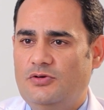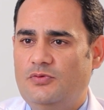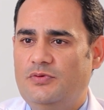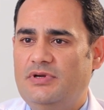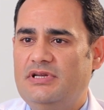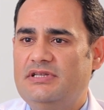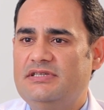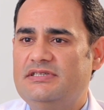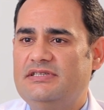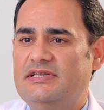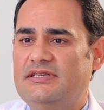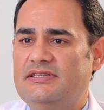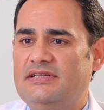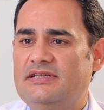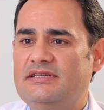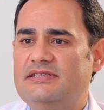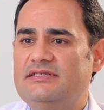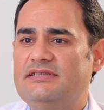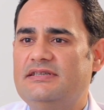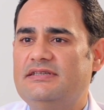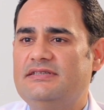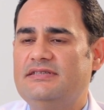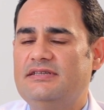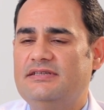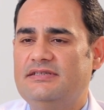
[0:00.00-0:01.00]
When the
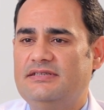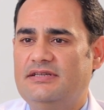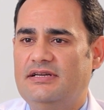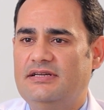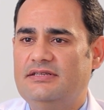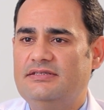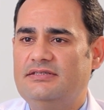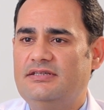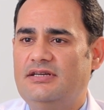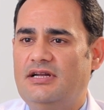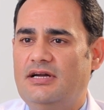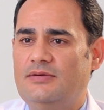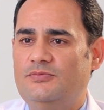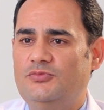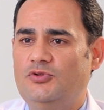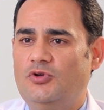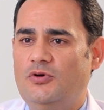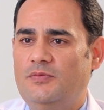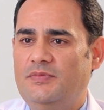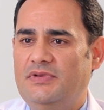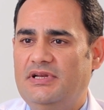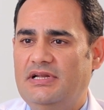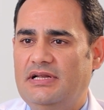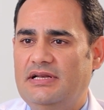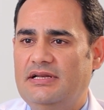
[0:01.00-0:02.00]
testis is
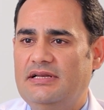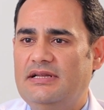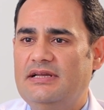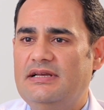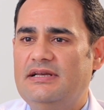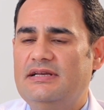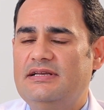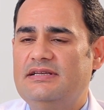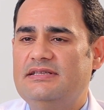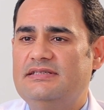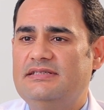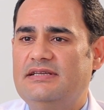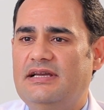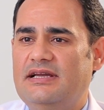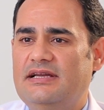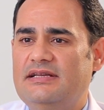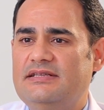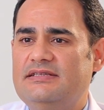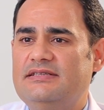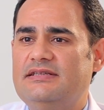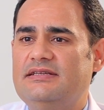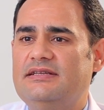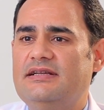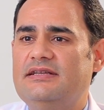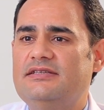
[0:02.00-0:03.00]
intra-abdominal, the
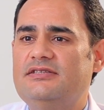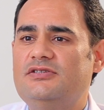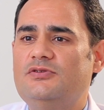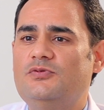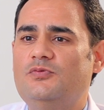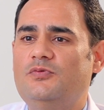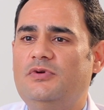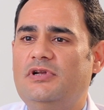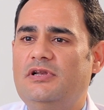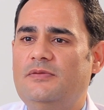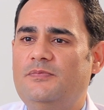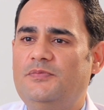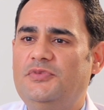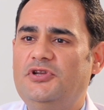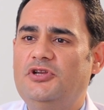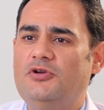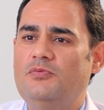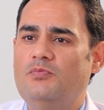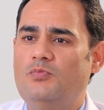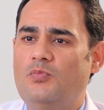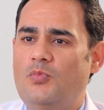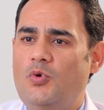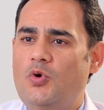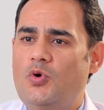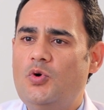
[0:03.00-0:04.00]
incidence will be
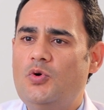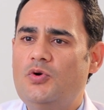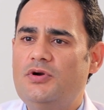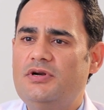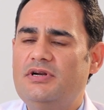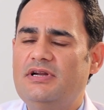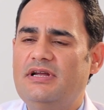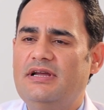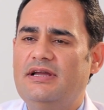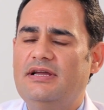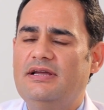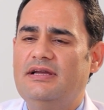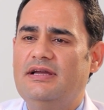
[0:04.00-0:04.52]
more